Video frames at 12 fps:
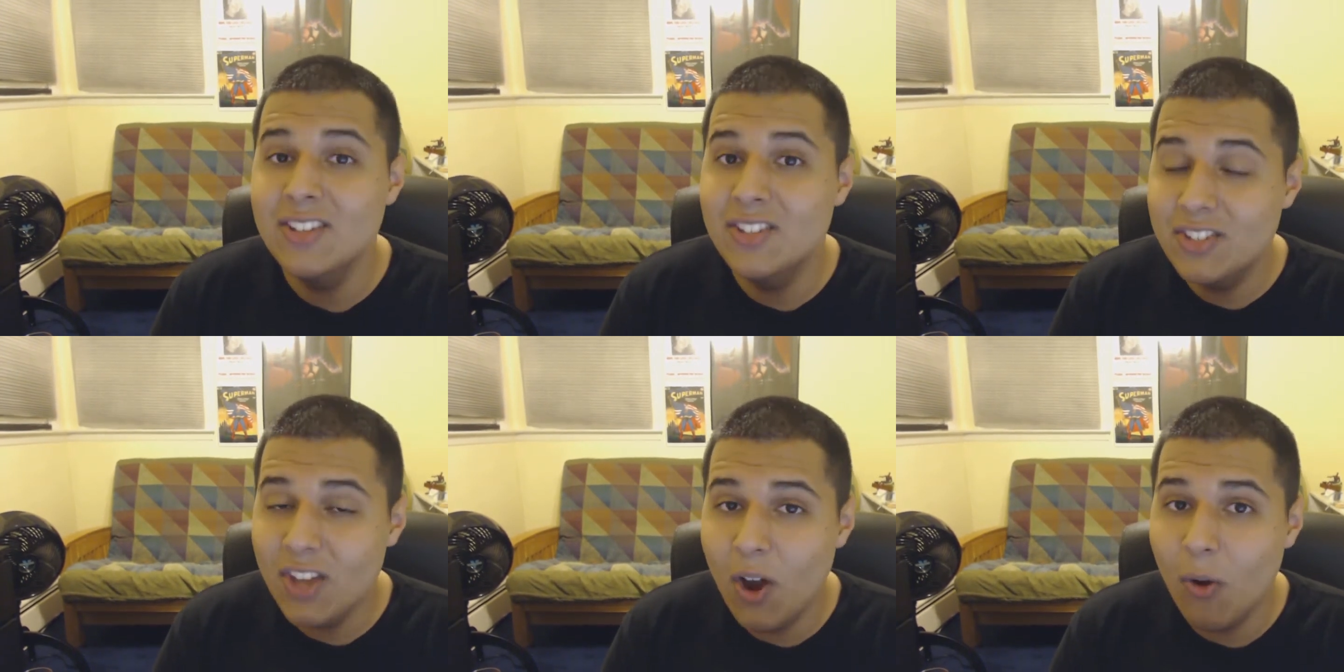
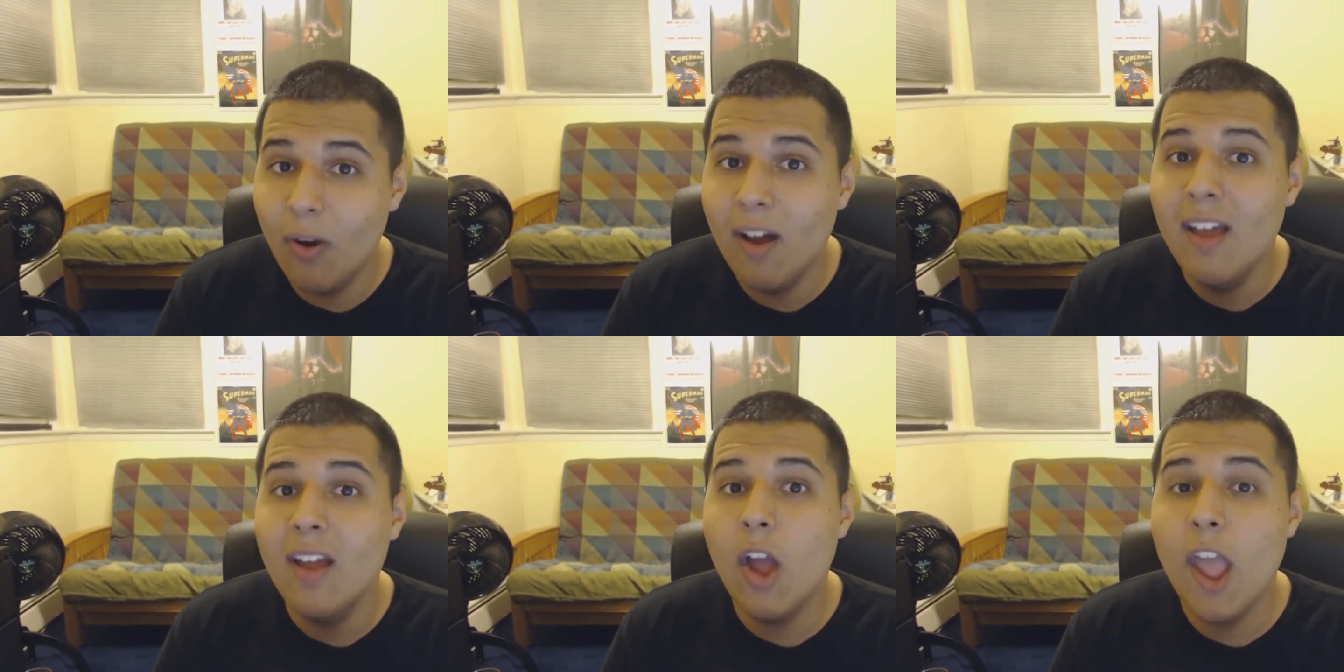So,
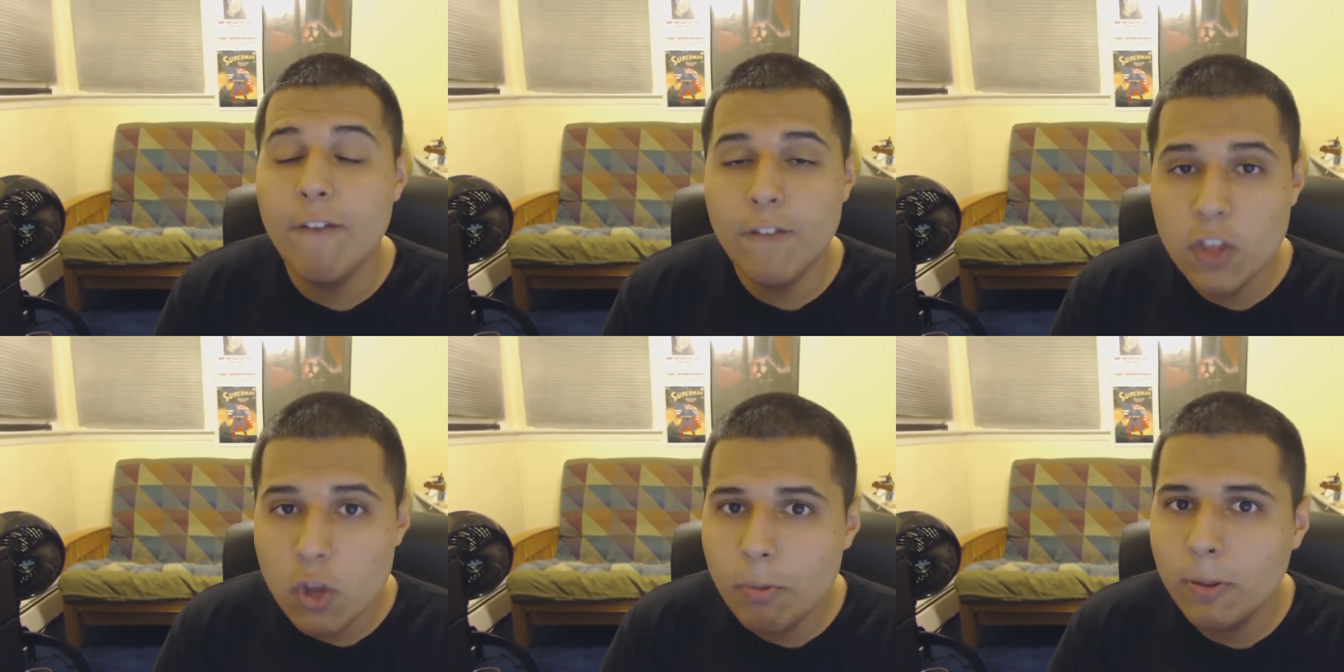
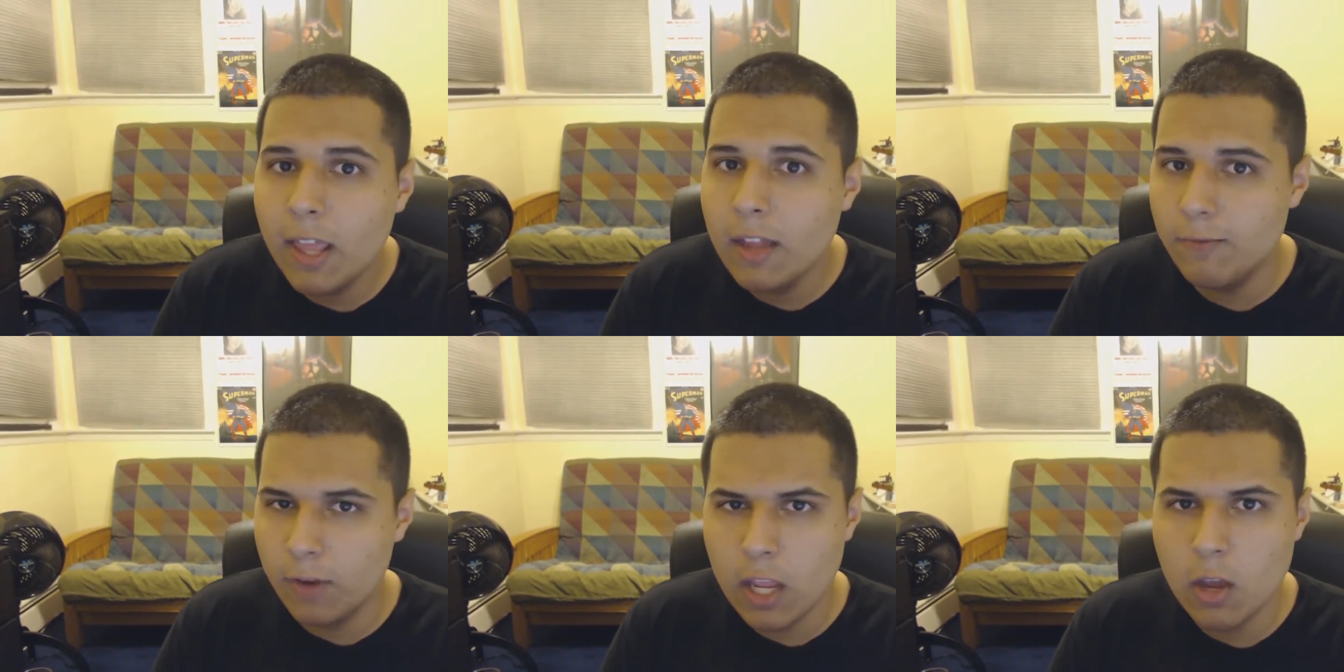if you
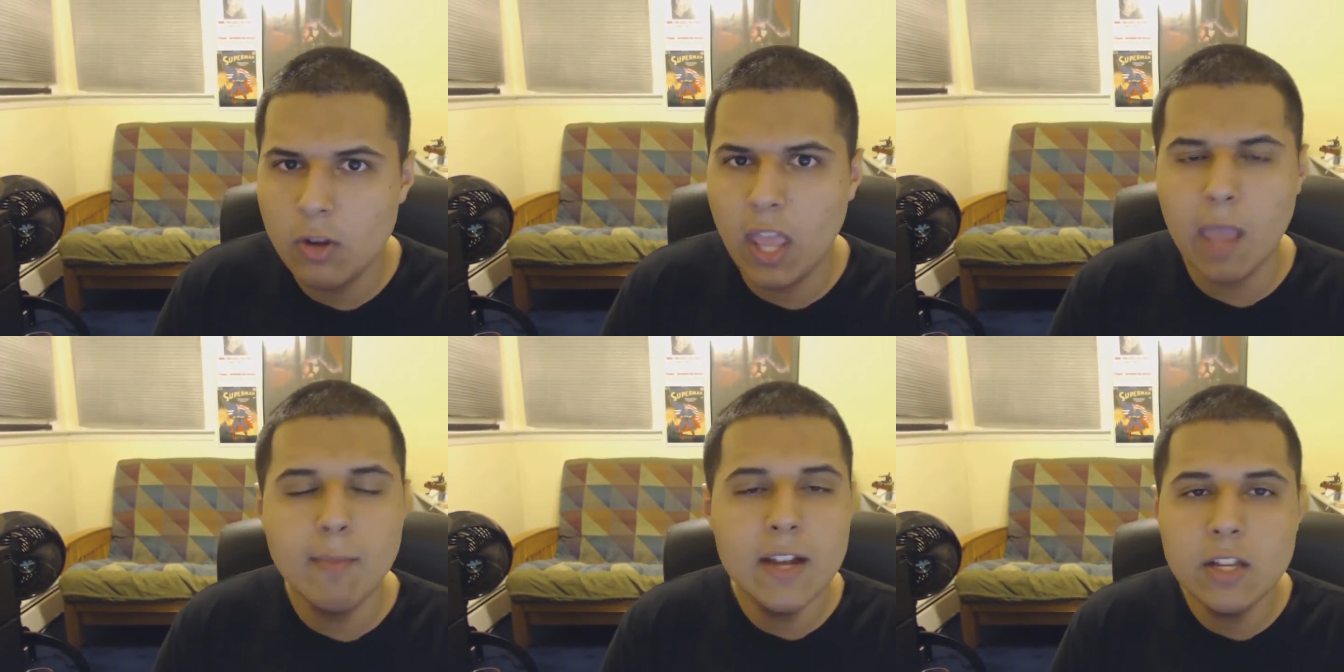play a video
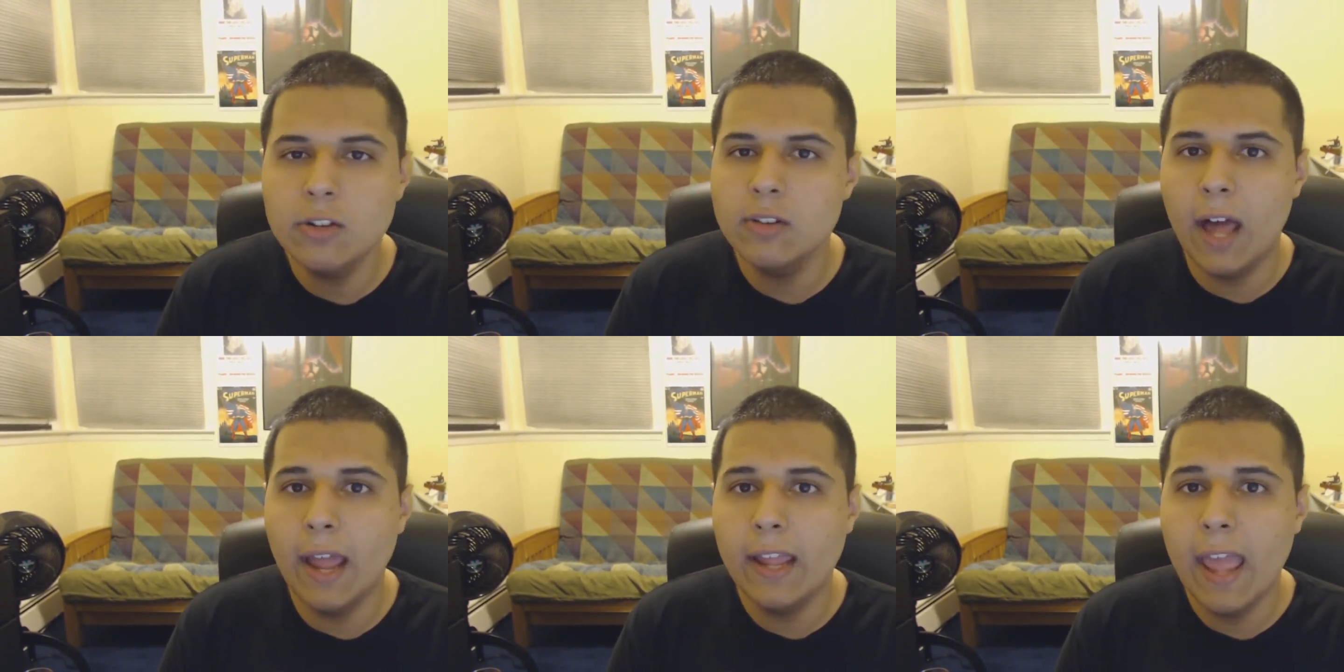game and you're
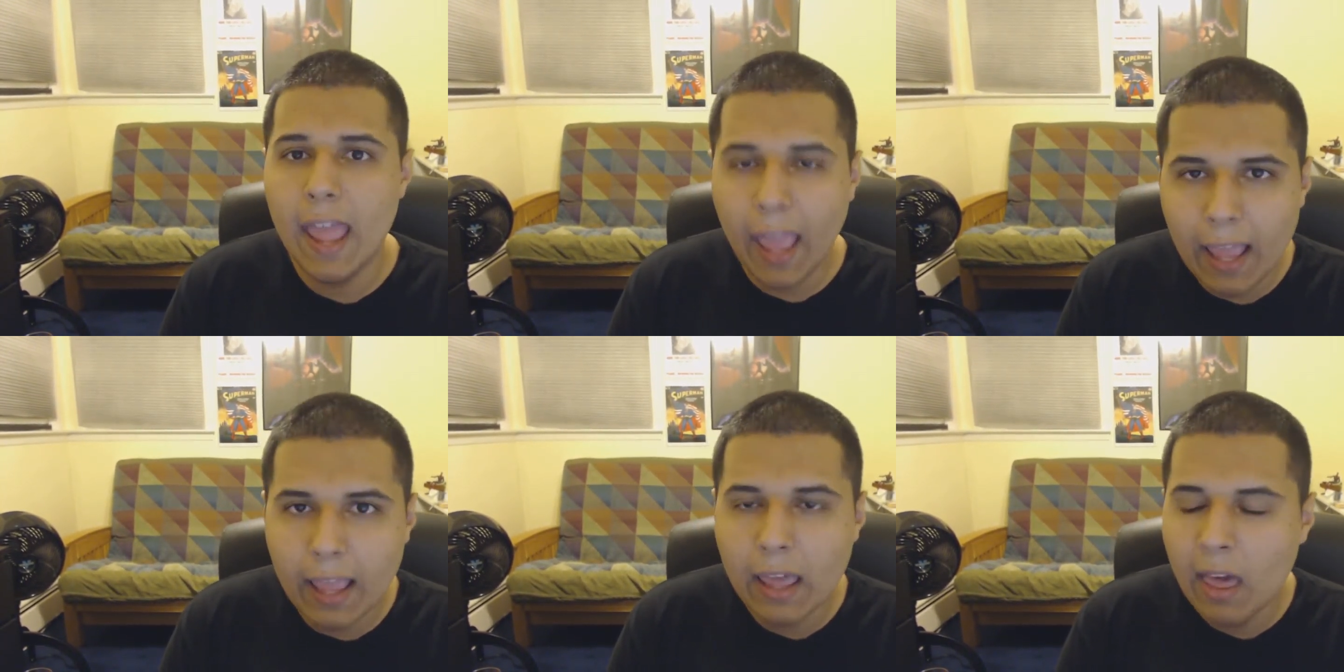like,
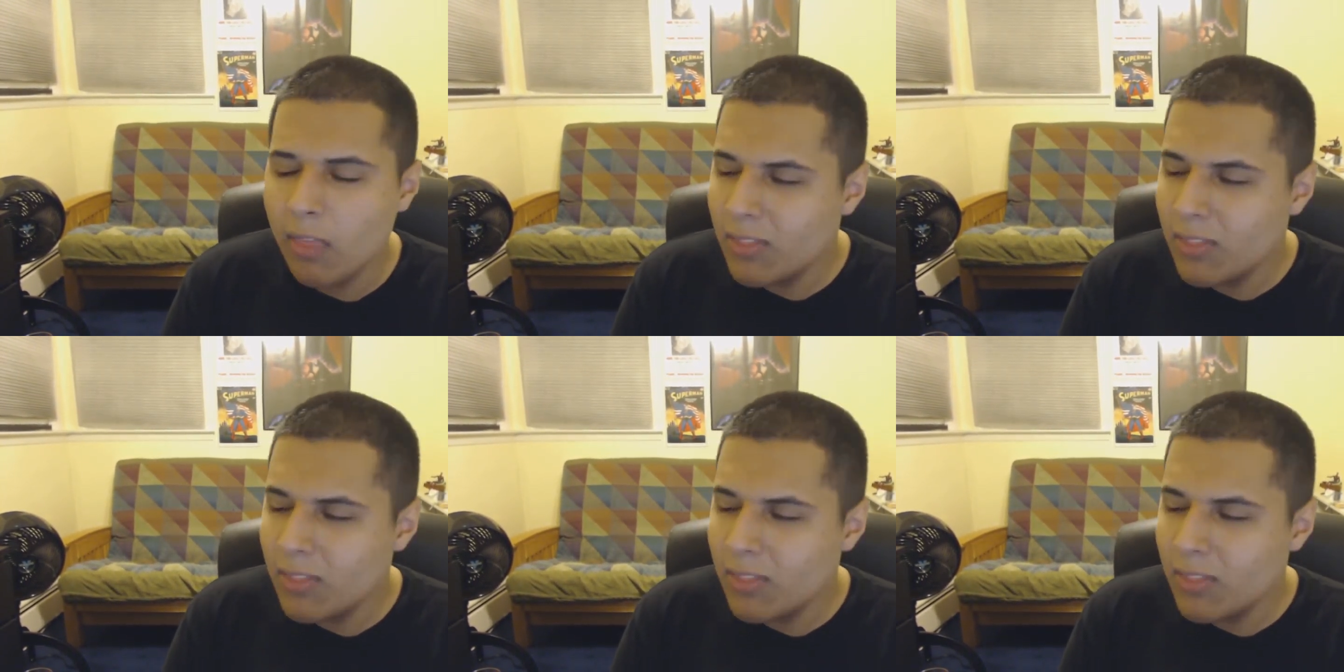hey,